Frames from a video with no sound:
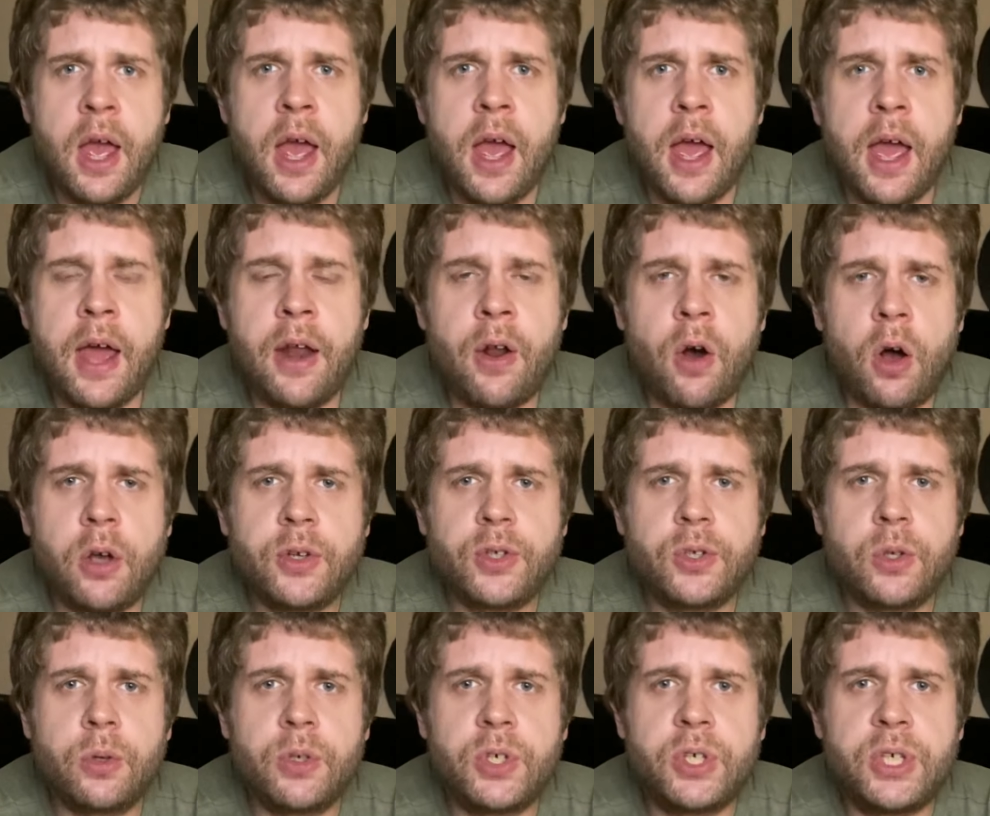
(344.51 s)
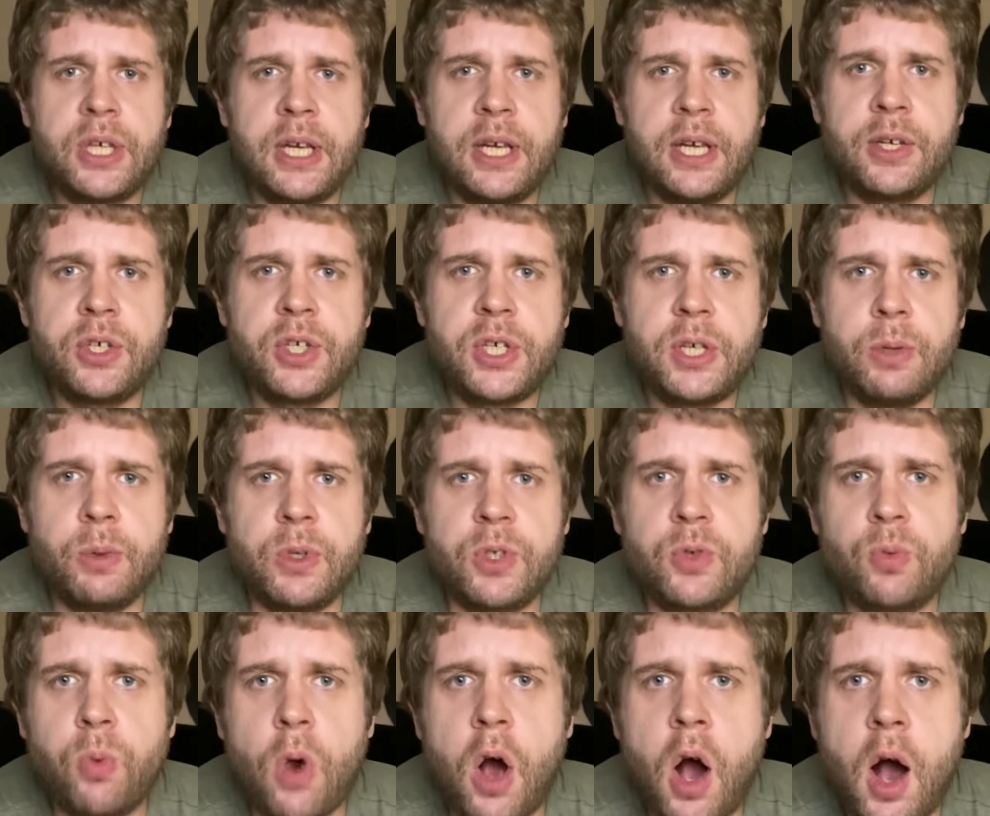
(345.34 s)
And also seeing she
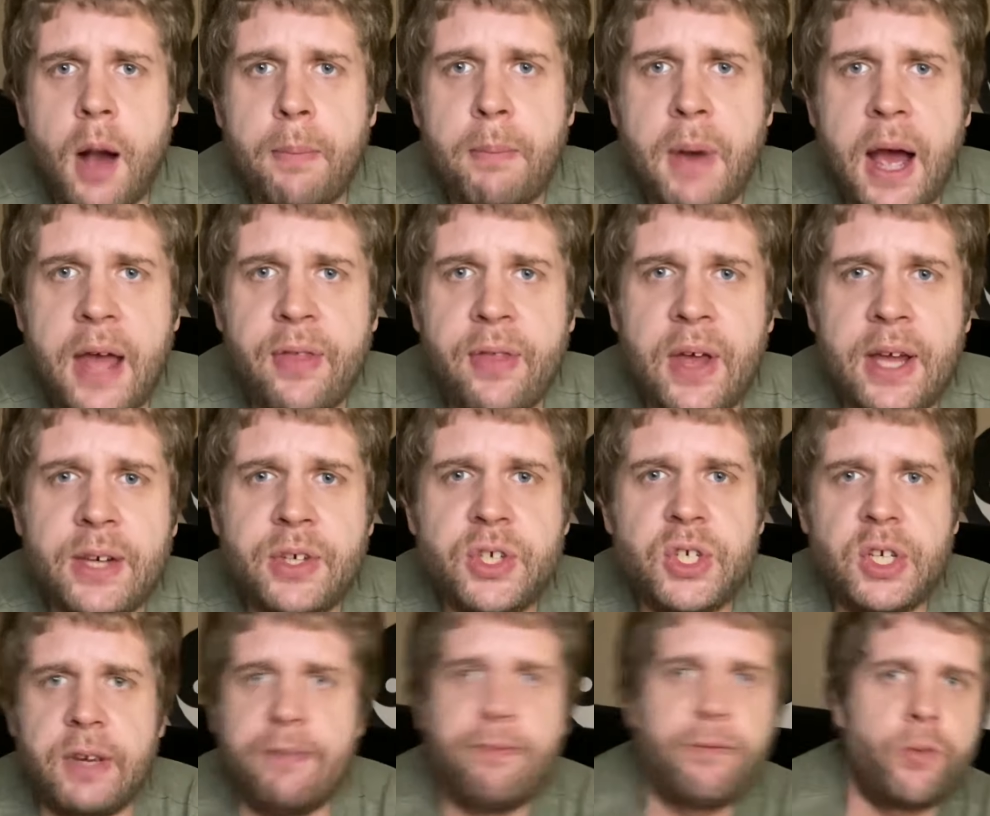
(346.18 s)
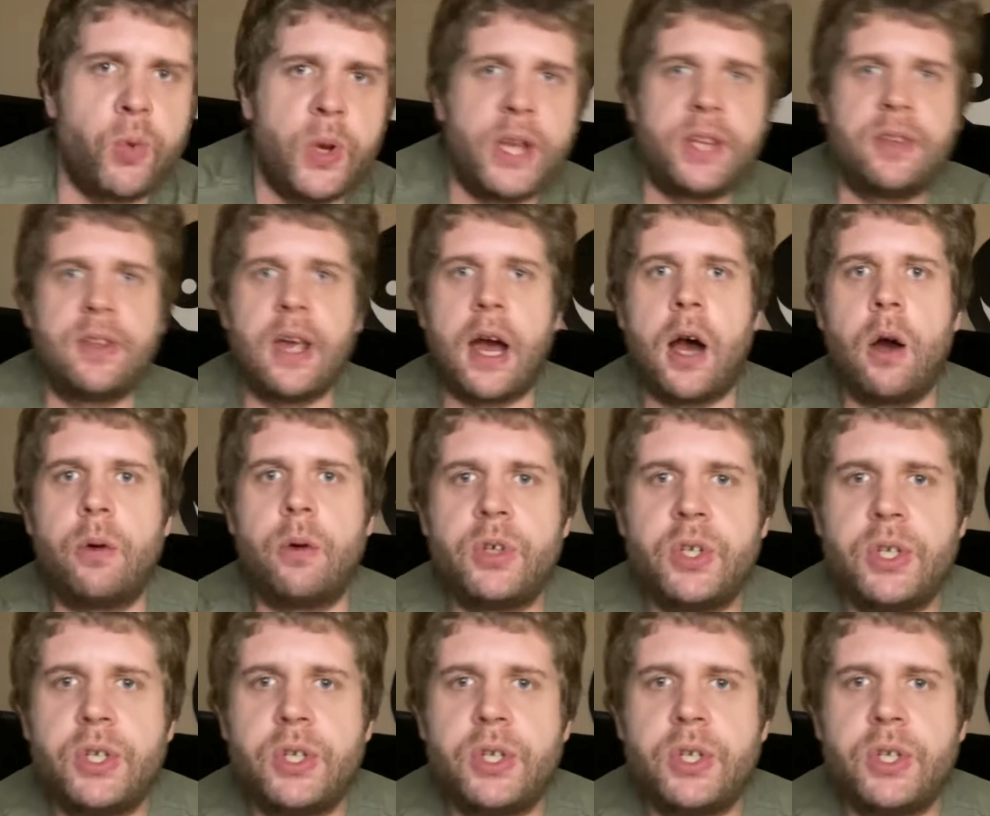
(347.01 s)
was wrong by then, she freaked out.